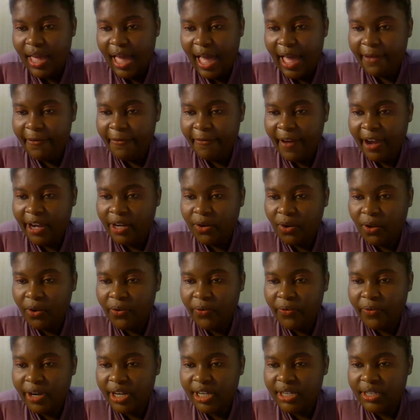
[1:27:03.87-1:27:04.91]
I find all
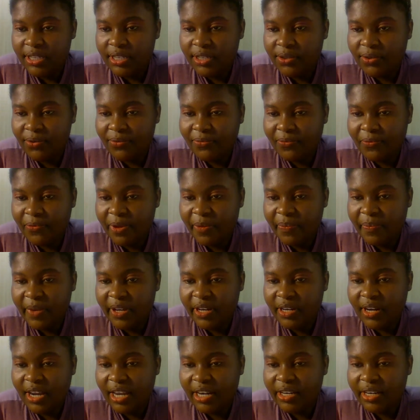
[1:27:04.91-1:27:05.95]
races of
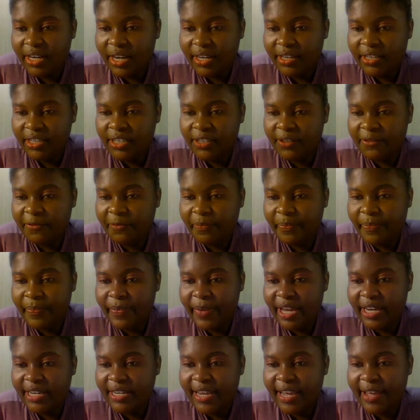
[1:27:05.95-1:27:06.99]
women attractive,
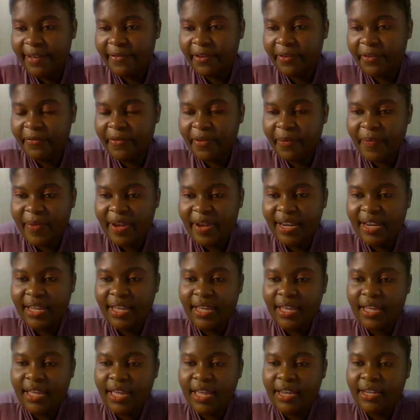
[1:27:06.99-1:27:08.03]
but having
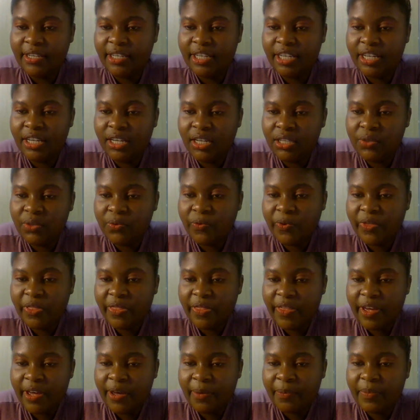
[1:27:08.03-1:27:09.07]
family and kids with
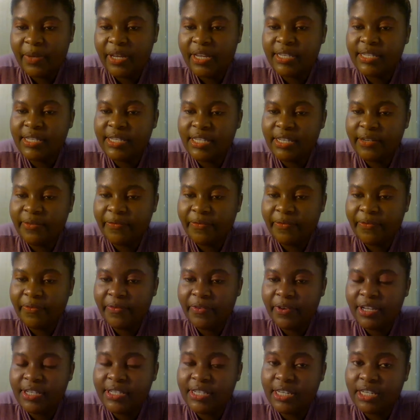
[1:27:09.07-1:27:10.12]
them is diff-
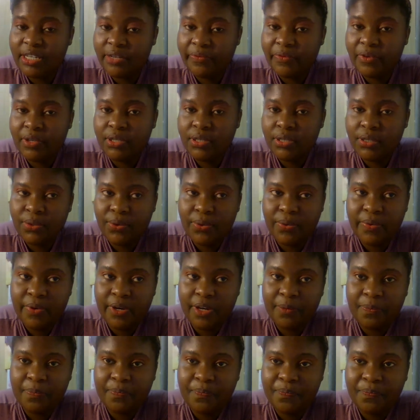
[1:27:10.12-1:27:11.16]
is a different
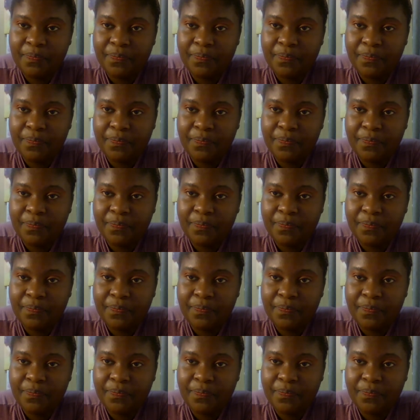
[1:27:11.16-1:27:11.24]
story.